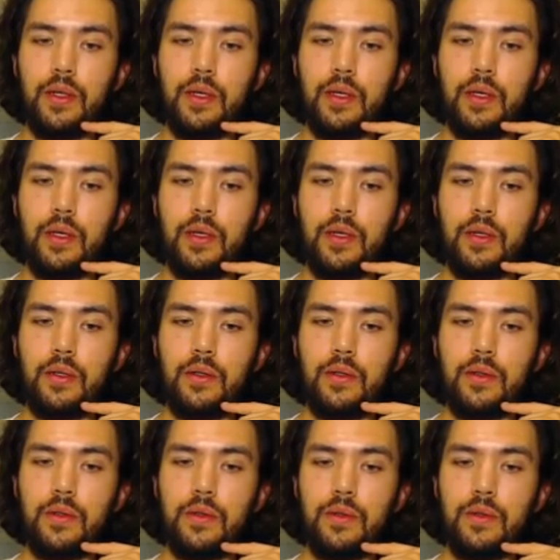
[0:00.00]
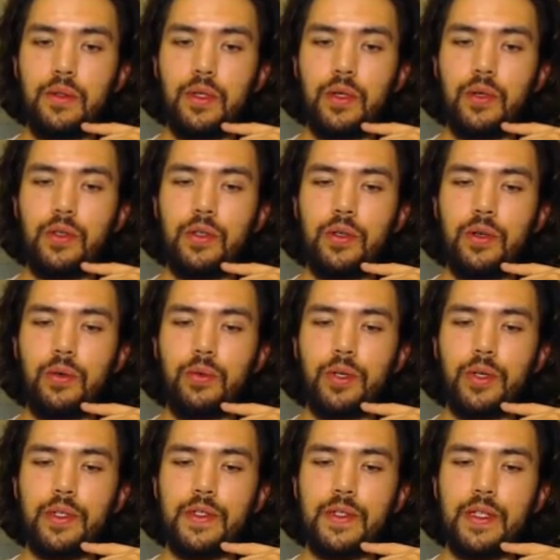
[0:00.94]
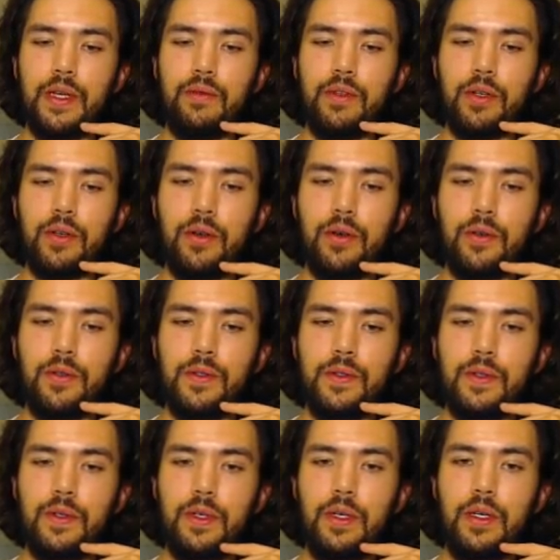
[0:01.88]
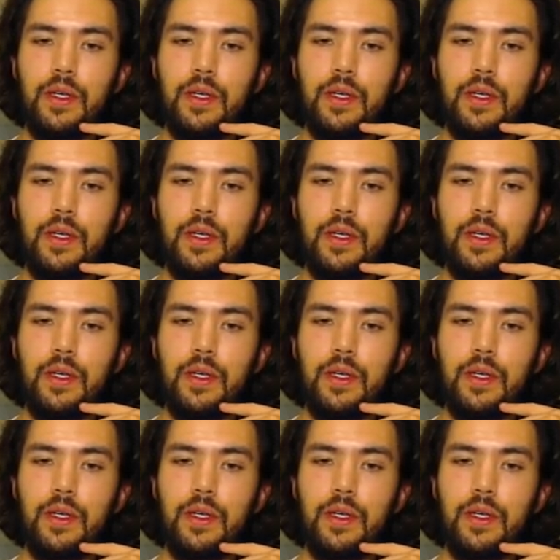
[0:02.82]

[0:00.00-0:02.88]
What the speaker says: and... No, you know what, we're going to save the curse.